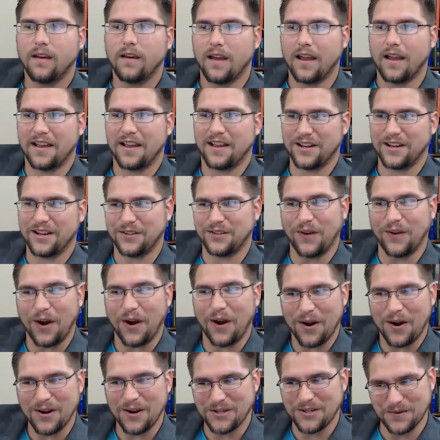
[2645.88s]
It's
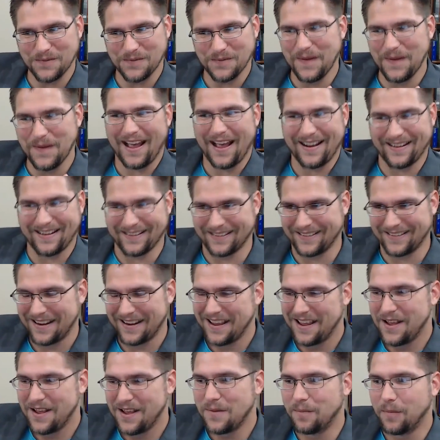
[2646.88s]
very dramatic,
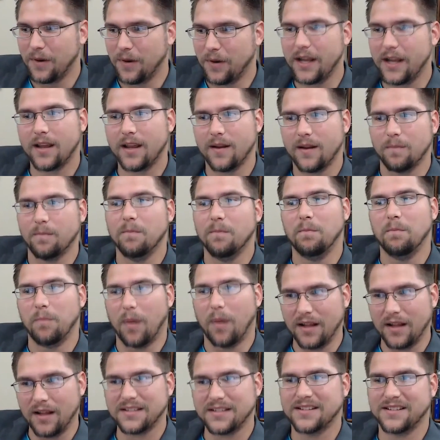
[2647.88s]
but it can
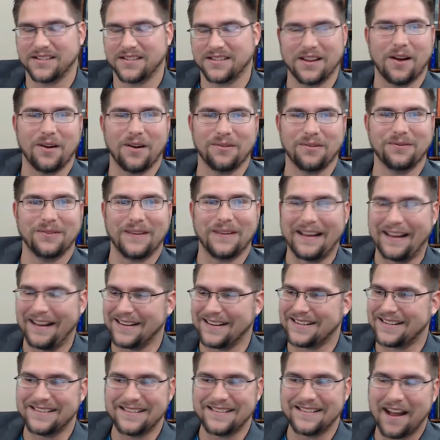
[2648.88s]
bust stuff.
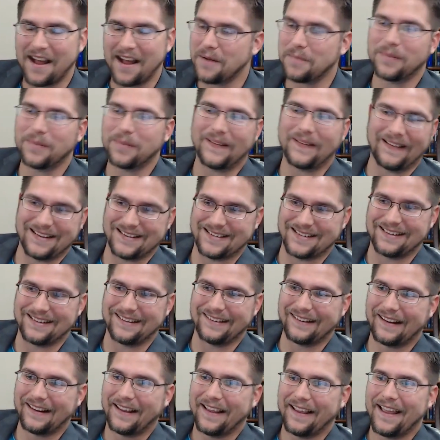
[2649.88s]
It's not
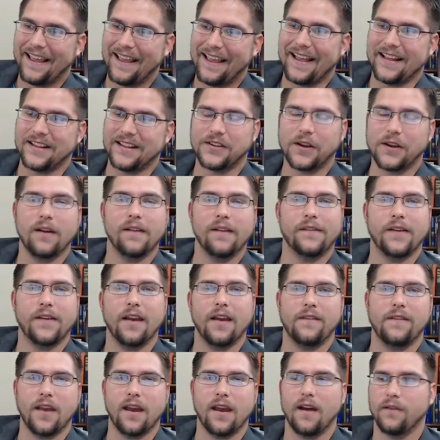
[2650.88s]
pleasant. No. And so
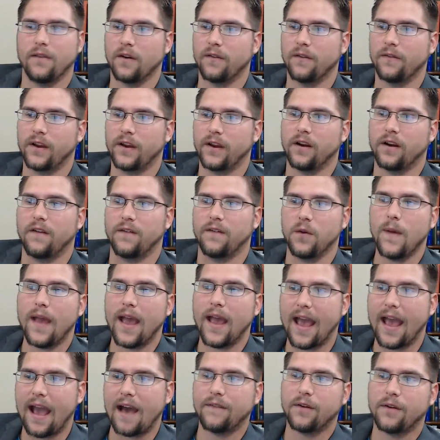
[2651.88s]
if you ever figure, if
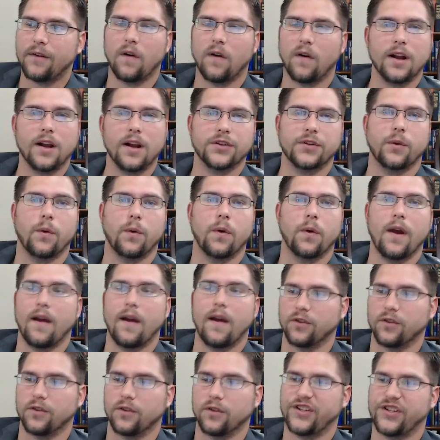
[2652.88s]
you have a garage
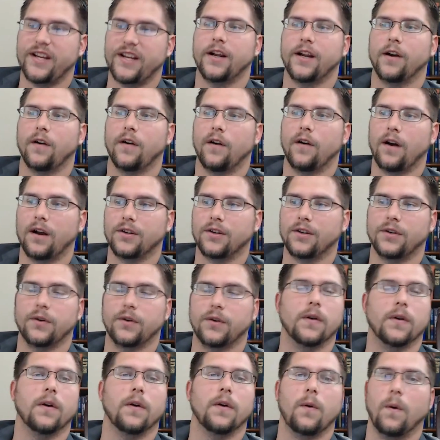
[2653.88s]
door, ever seen a garage
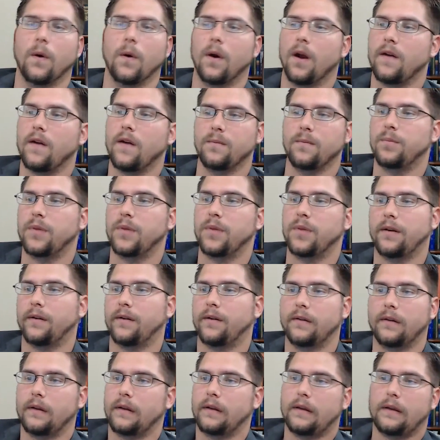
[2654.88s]
door, or even
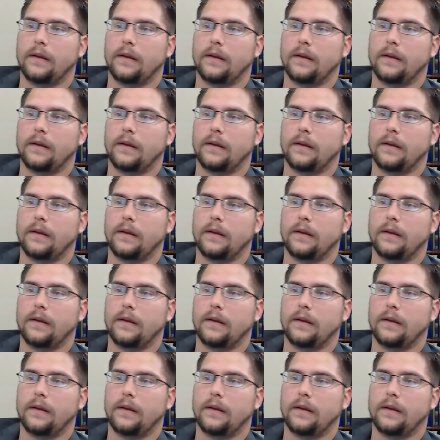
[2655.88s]
been